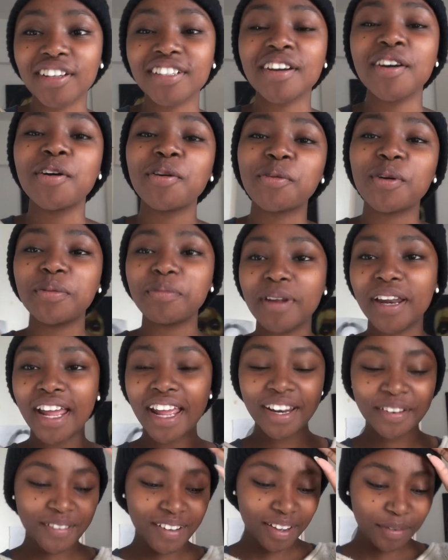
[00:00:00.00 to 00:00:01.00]
Awkward, but
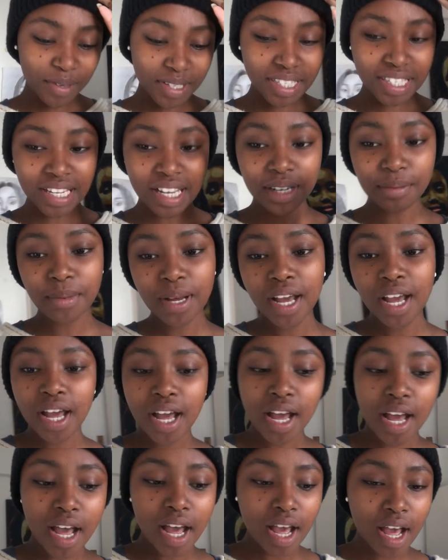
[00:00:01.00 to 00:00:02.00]
anyway, what's up?
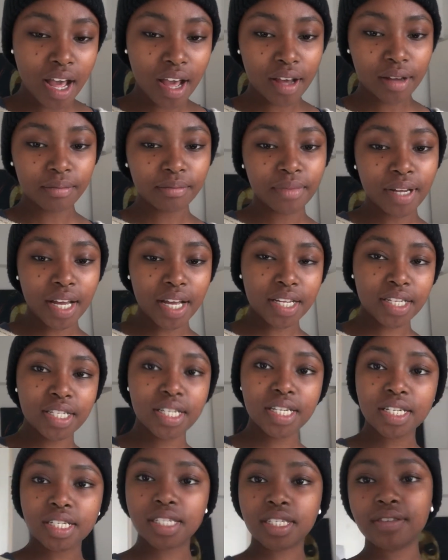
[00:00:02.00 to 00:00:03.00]
I
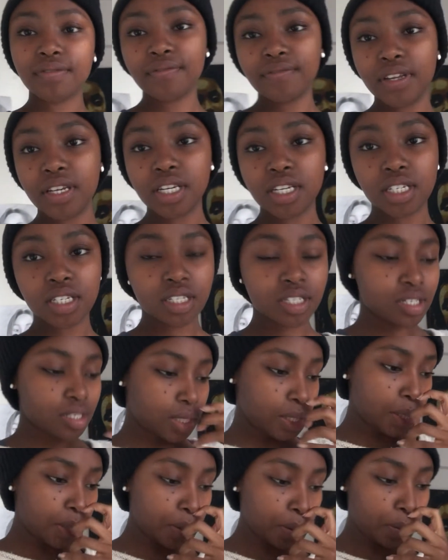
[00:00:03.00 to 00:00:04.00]
just finished
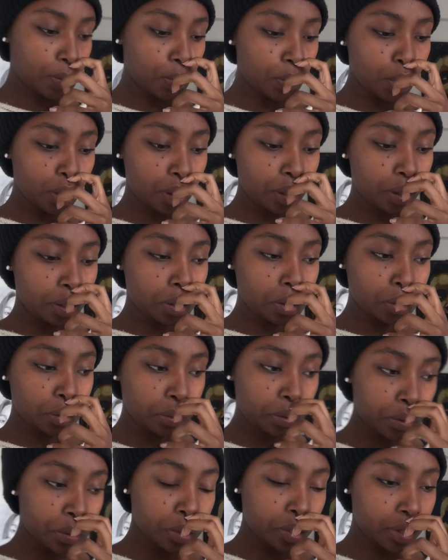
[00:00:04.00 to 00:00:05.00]
work
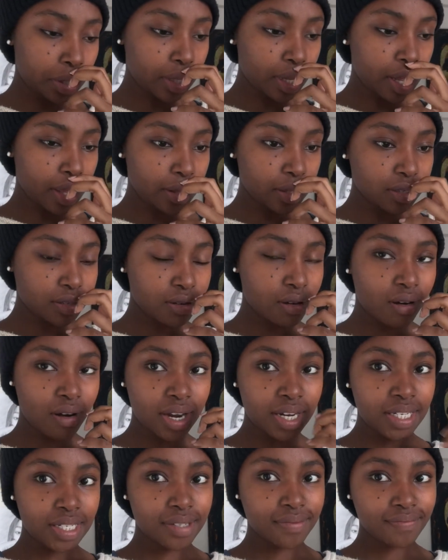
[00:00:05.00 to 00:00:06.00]
on the other
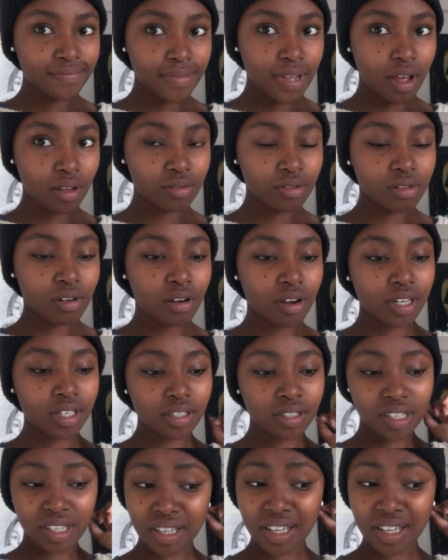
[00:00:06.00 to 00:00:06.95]
side, outside.